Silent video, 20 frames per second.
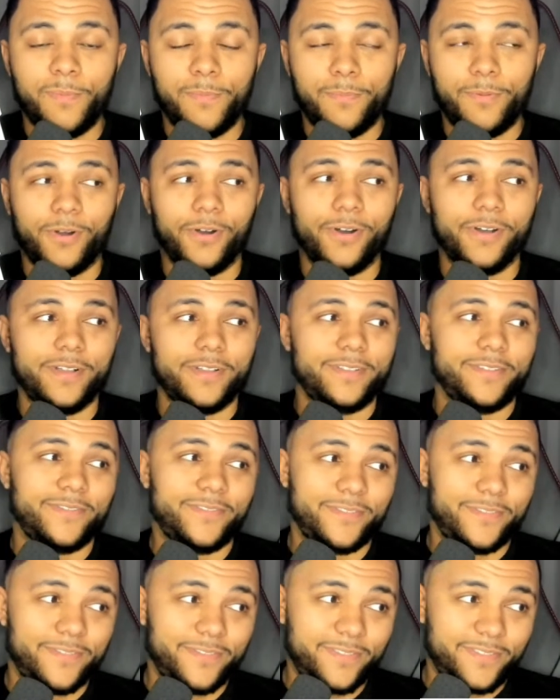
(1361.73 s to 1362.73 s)
But
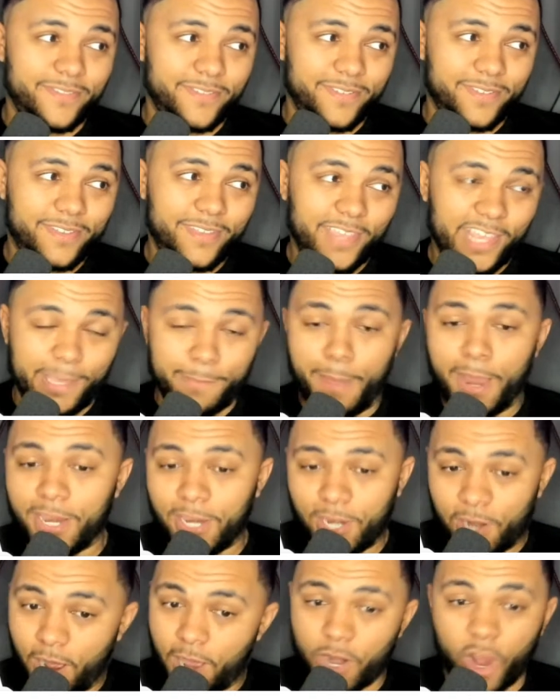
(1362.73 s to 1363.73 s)
Man
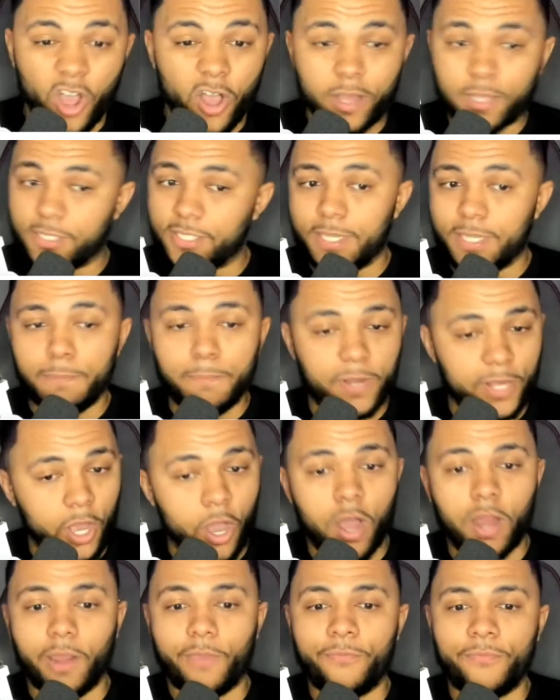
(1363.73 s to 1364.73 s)
United simply
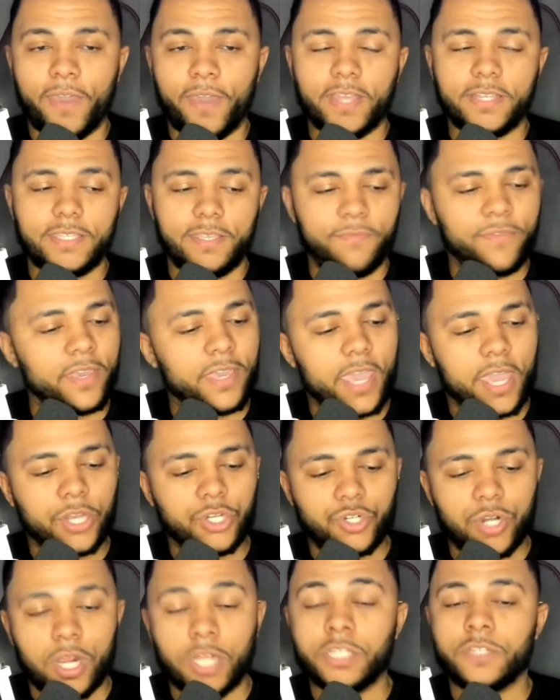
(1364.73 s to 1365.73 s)
aren't effective in getting
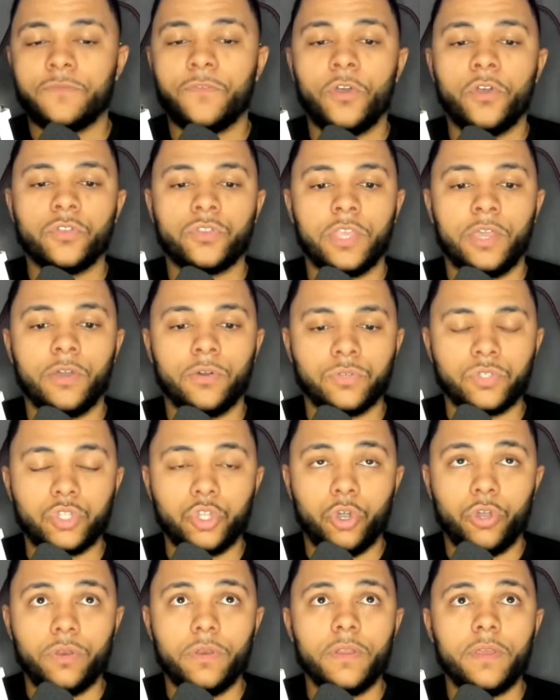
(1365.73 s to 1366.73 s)
transfer deals
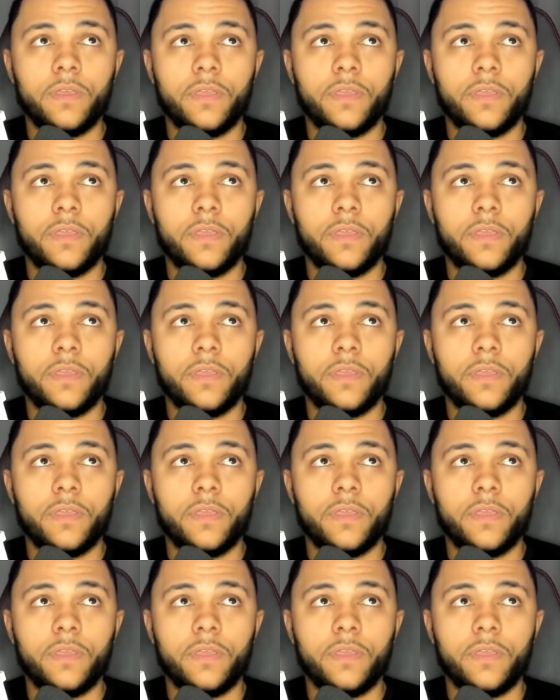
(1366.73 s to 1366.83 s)
done